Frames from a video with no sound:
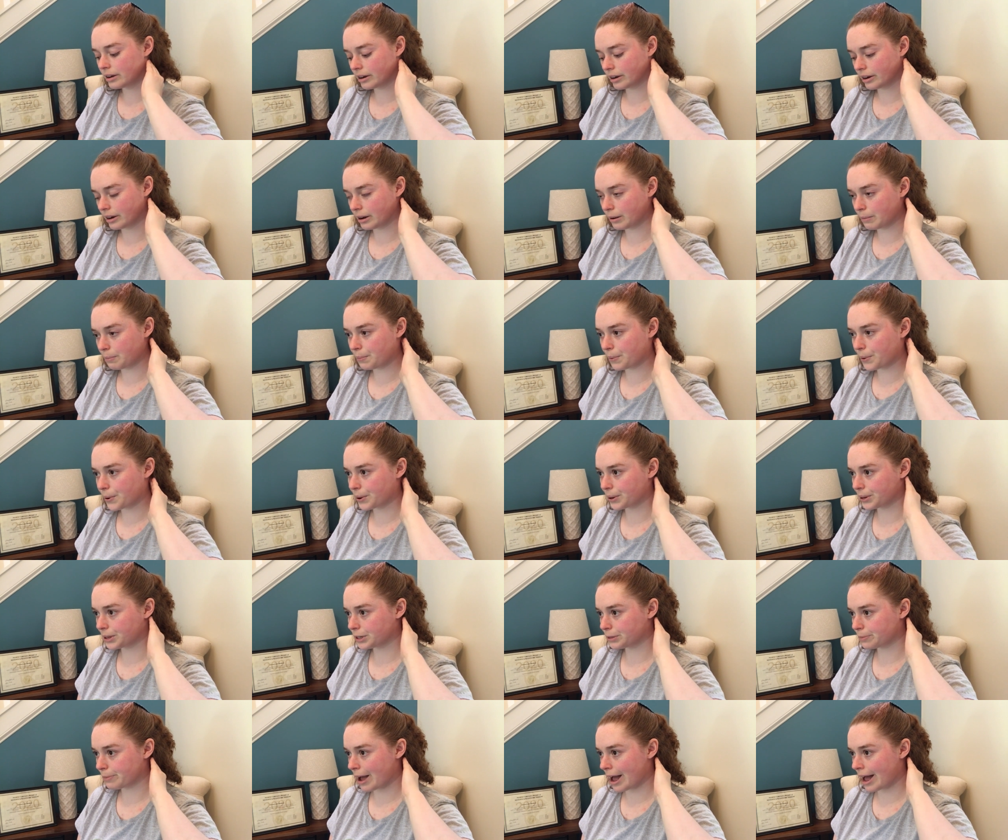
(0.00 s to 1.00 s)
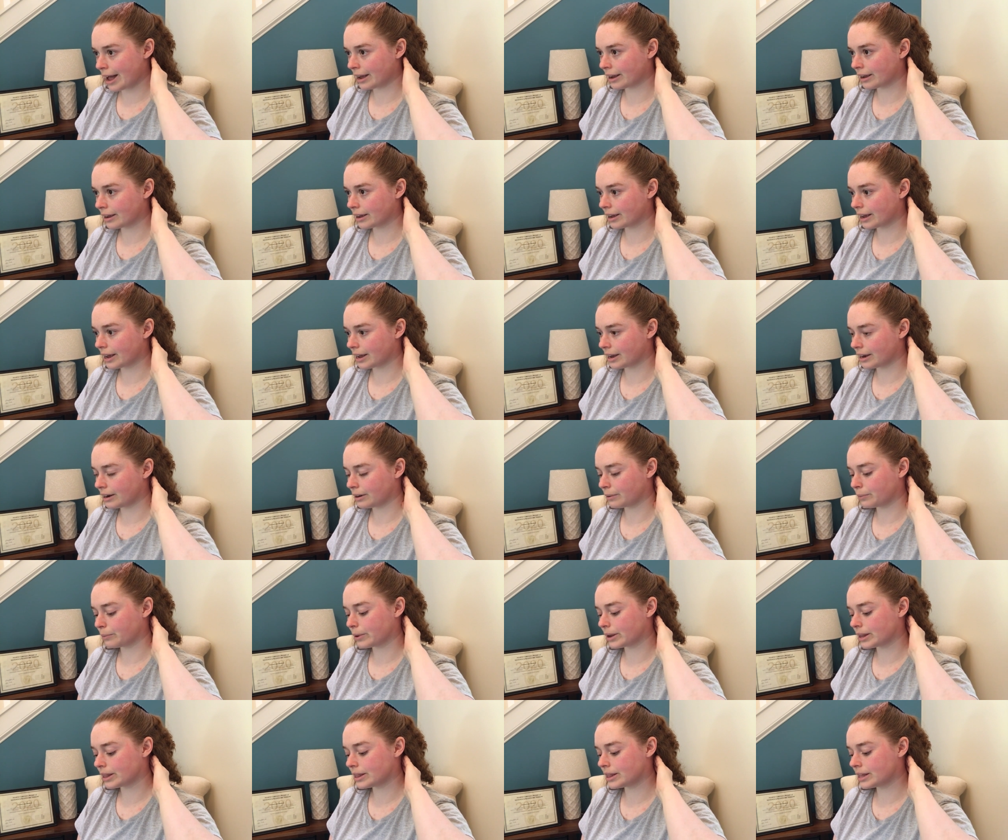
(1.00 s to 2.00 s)
You're gonna push back and
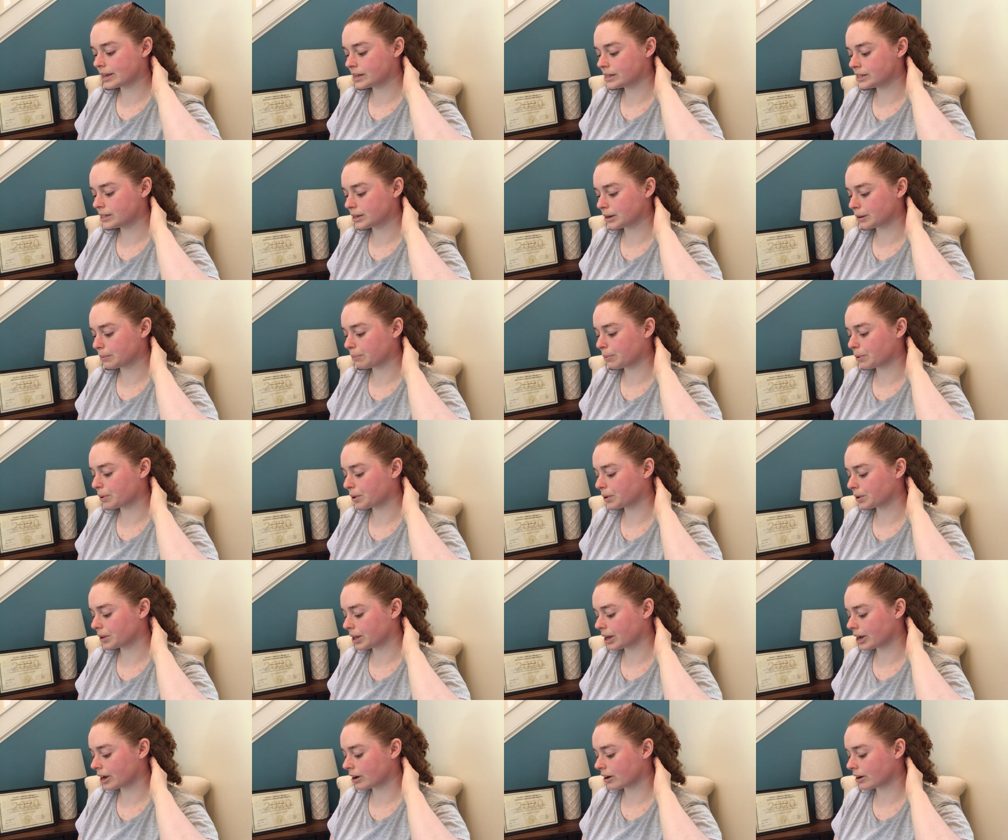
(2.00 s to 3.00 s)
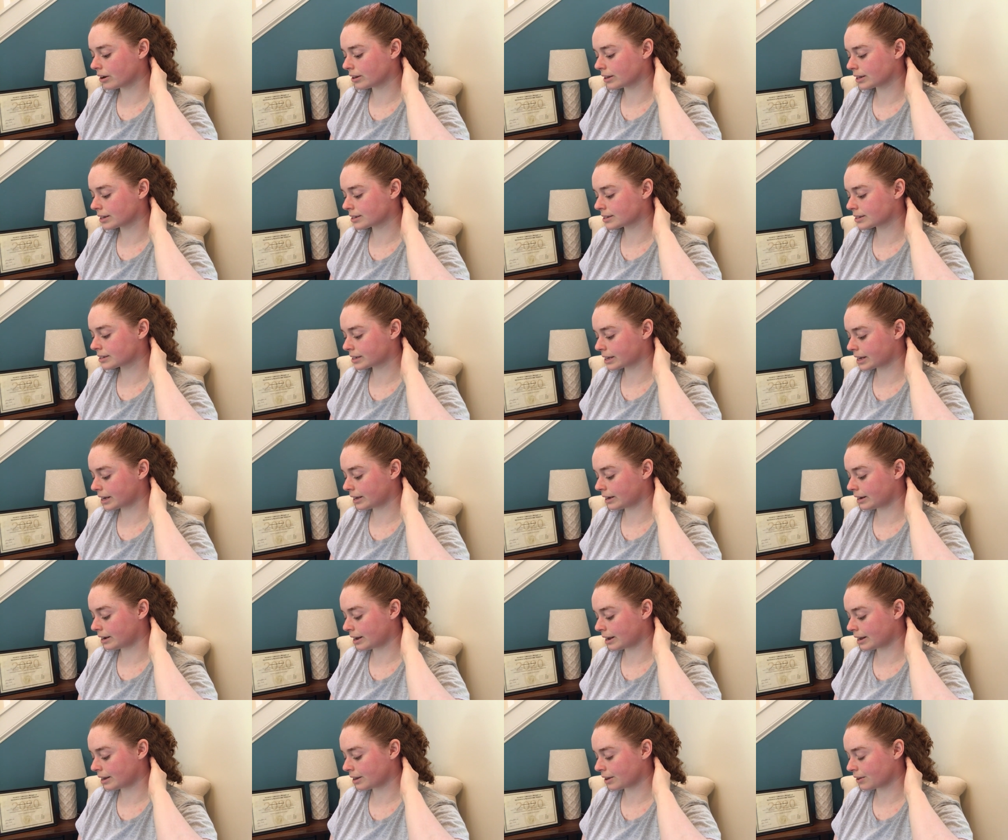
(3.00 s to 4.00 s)
with this you're pulling on the
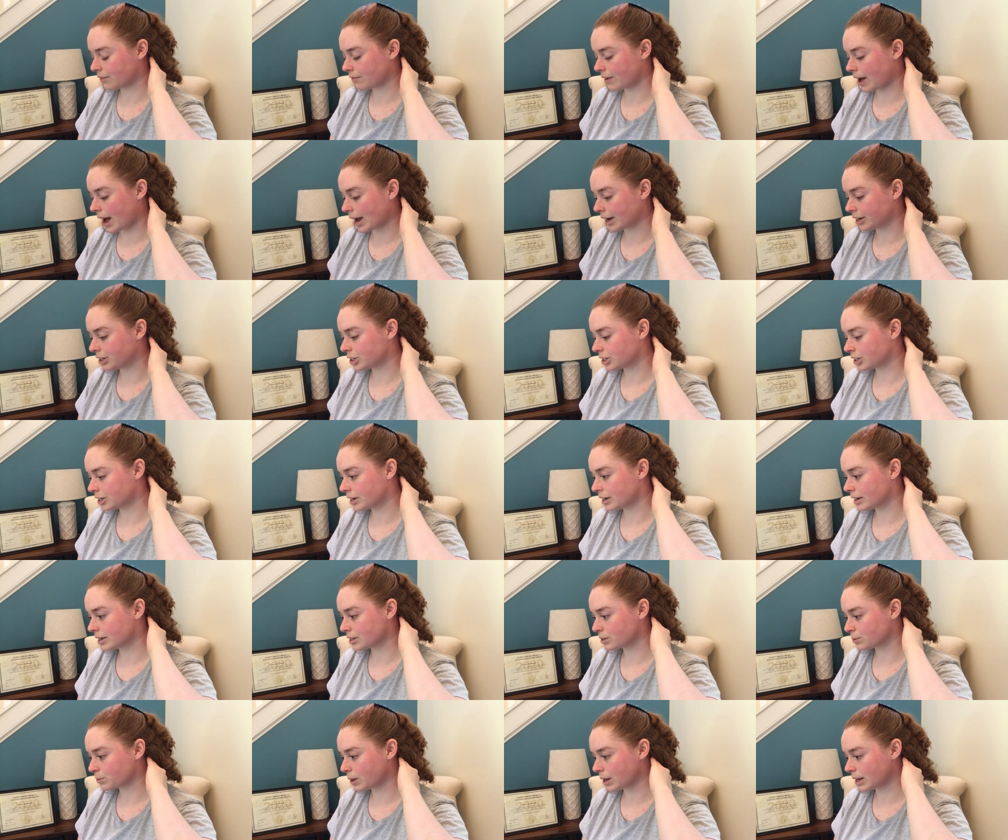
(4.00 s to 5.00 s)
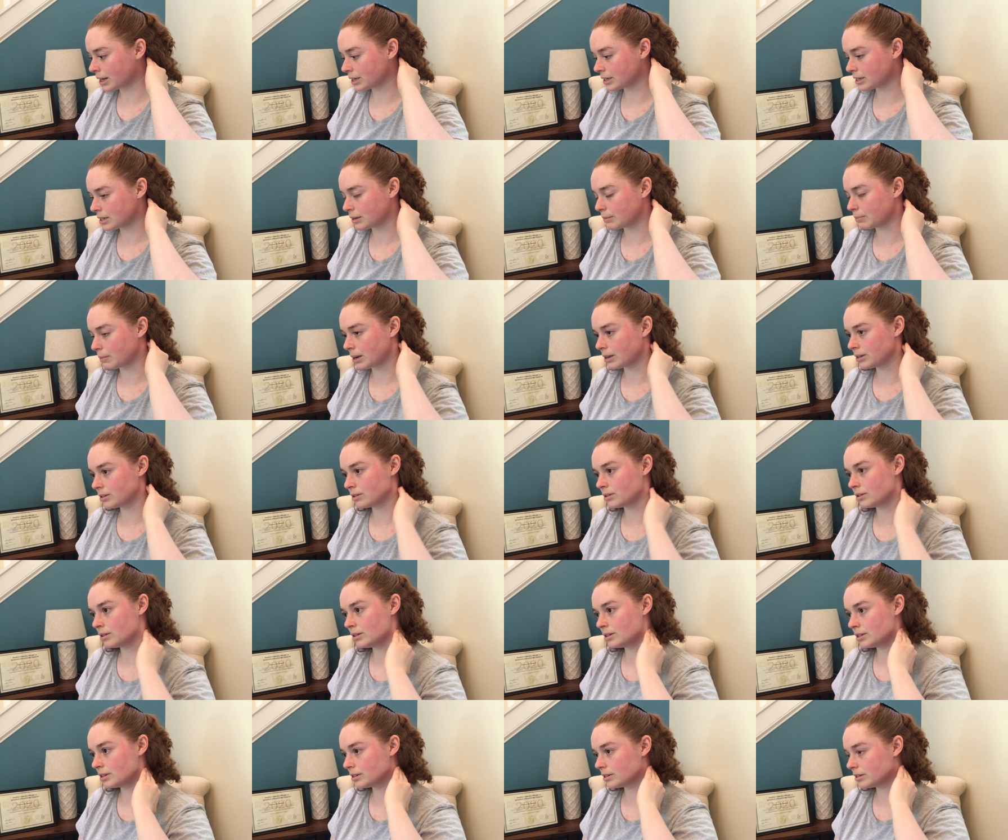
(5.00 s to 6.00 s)
skin and the fascia as well as the
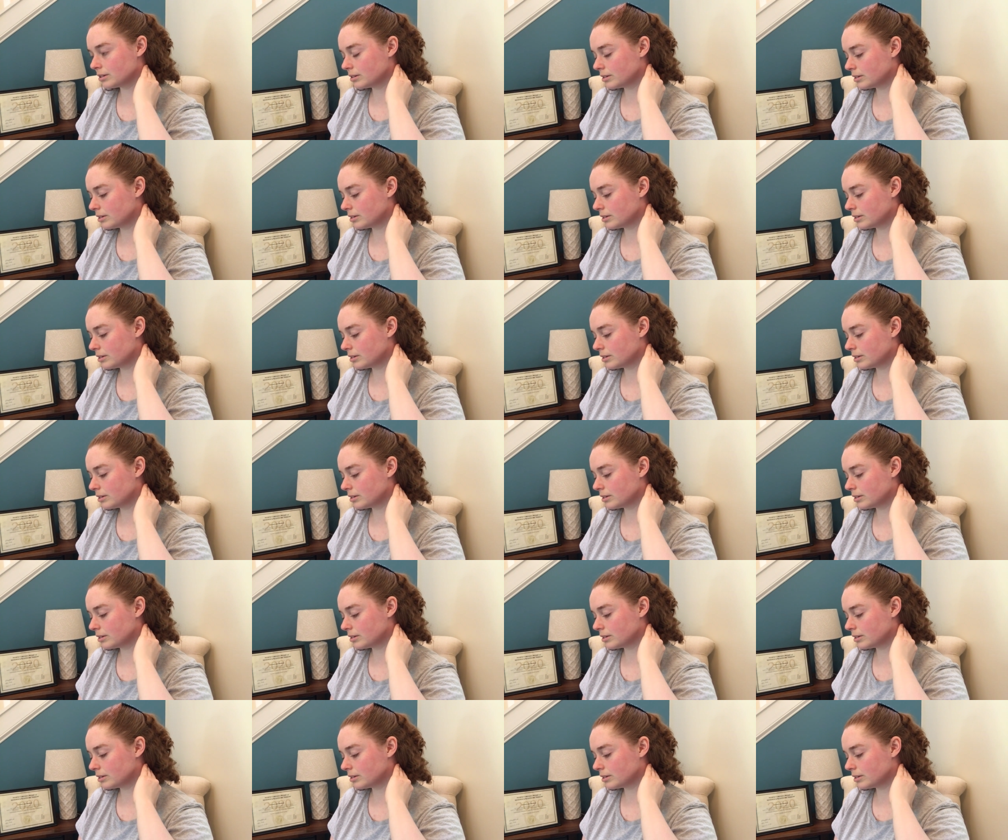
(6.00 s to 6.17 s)
muscles.